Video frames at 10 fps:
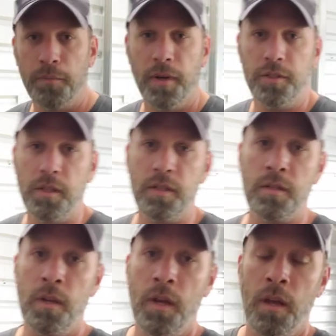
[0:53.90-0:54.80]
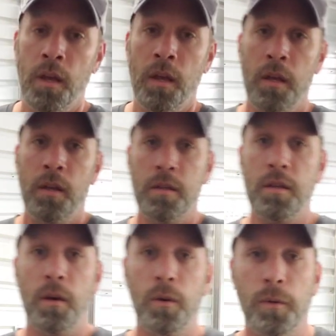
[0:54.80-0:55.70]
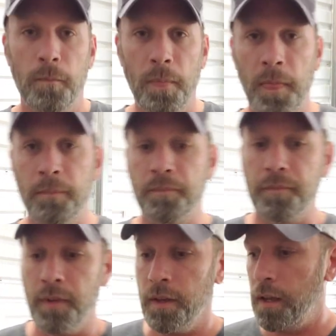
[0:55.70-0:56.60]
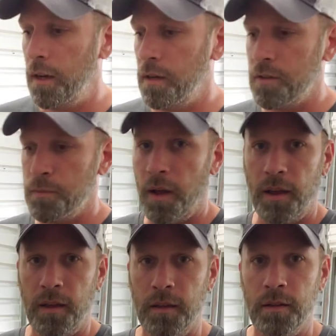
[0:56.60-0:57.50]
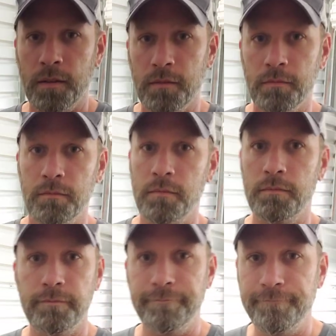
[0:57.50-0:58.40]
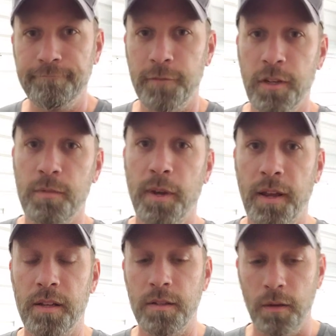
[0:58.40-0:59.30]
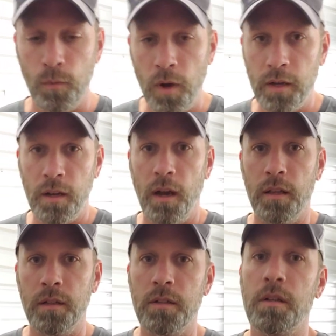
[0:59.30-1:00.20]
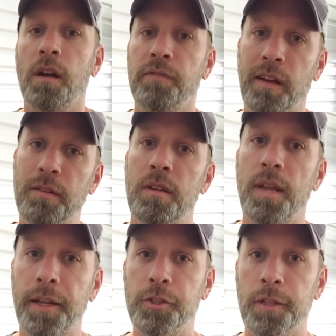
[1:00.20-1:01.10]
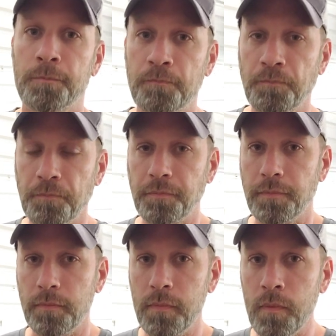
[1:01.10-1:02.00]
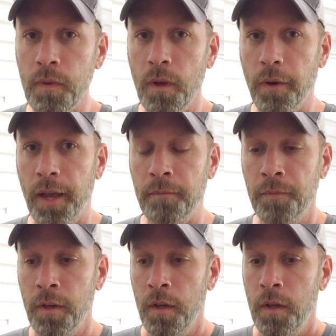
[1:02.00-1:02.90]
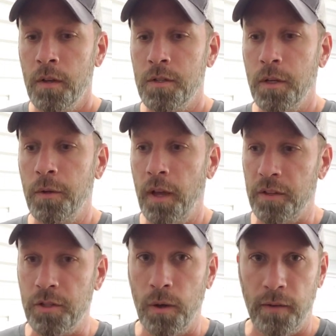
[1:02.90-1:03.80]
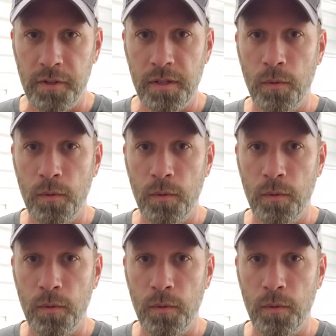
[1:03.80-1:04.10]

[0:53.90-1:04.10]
purchase? So here's my answer. What colors are found in nature? Okay, so yes, you obviously